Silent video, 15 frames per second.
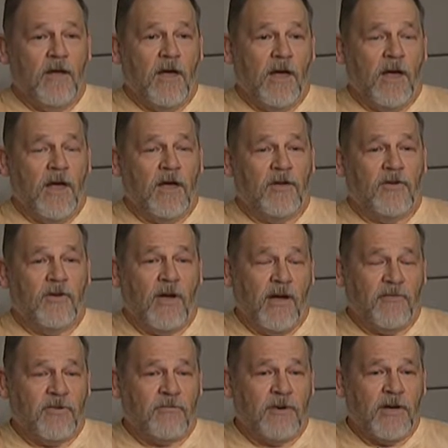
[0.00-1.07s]
And you
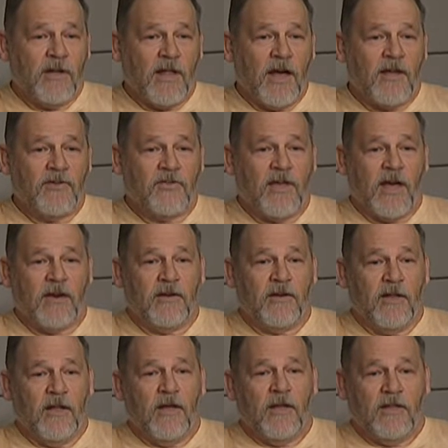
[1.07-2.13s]
have to realize that
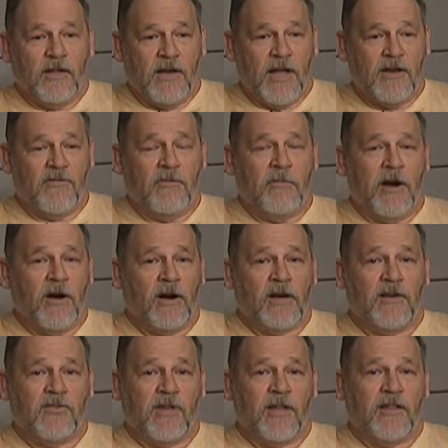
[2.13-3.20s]
the Native
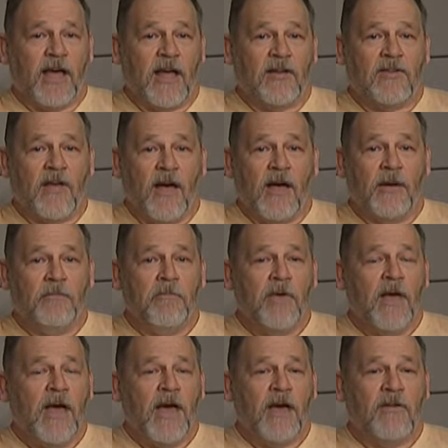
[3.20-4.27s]
Americans at that time
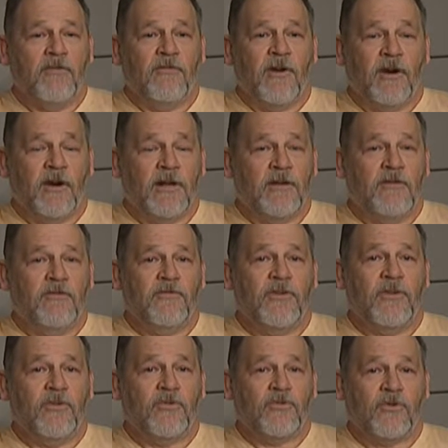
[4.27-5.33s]
had very
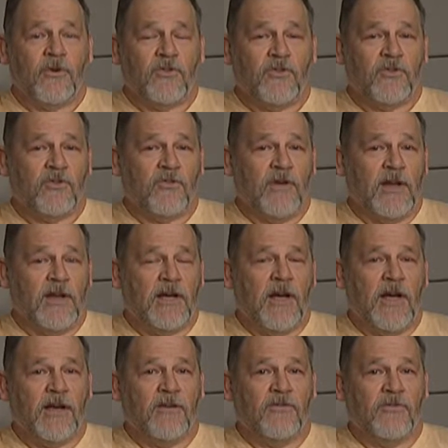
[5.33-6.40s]
few sources of any
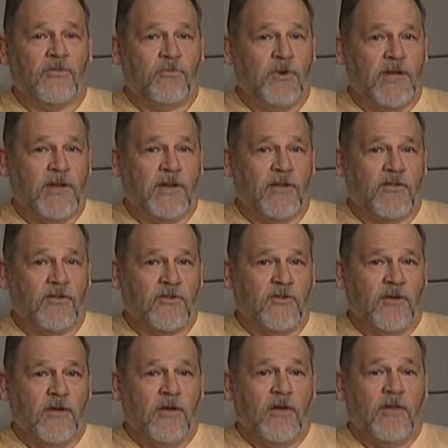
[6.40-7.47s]
kind of sweetness.
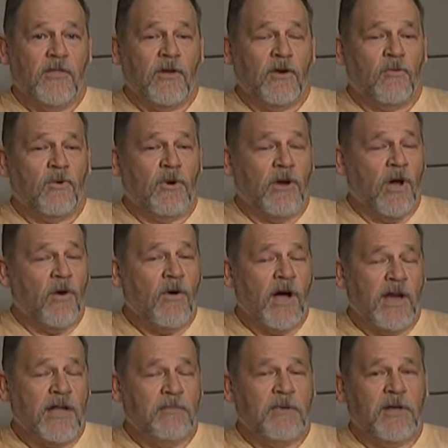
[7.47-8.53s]
There were no
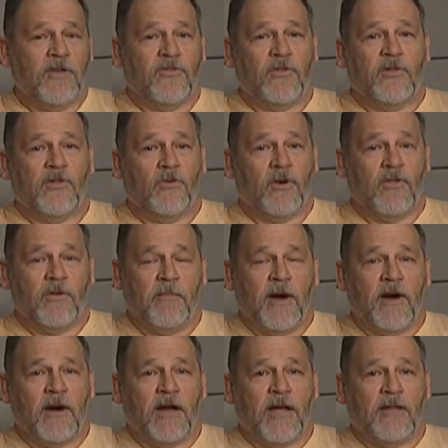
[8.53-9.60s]
honeybees in North
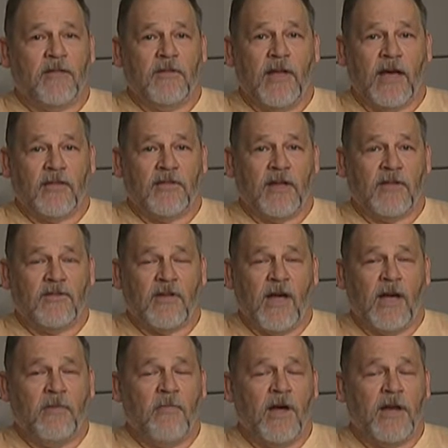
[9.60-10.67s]
America at, at that
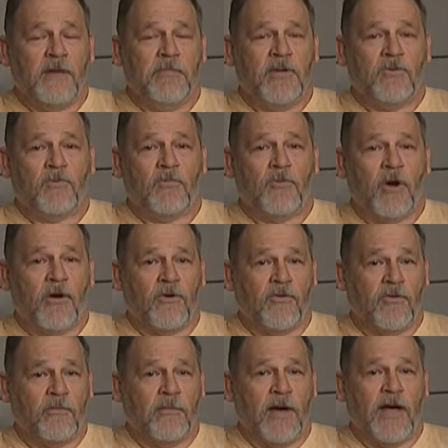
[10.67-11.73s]
time. Honeybees were brought
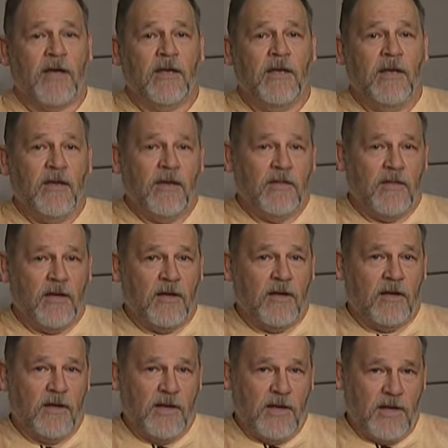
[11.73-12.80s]
over by
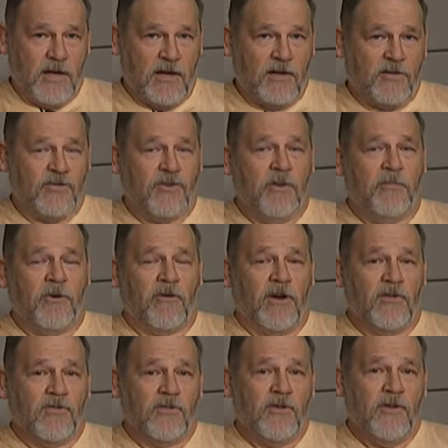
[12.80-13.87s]
the English
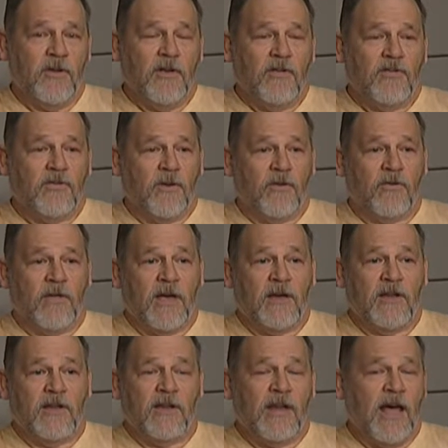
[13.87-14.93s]
immigrants. So they
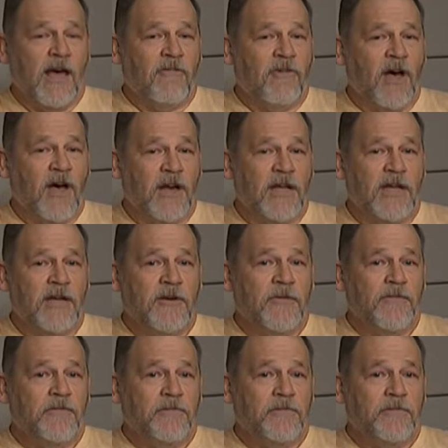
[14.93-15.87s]
didn't have honey.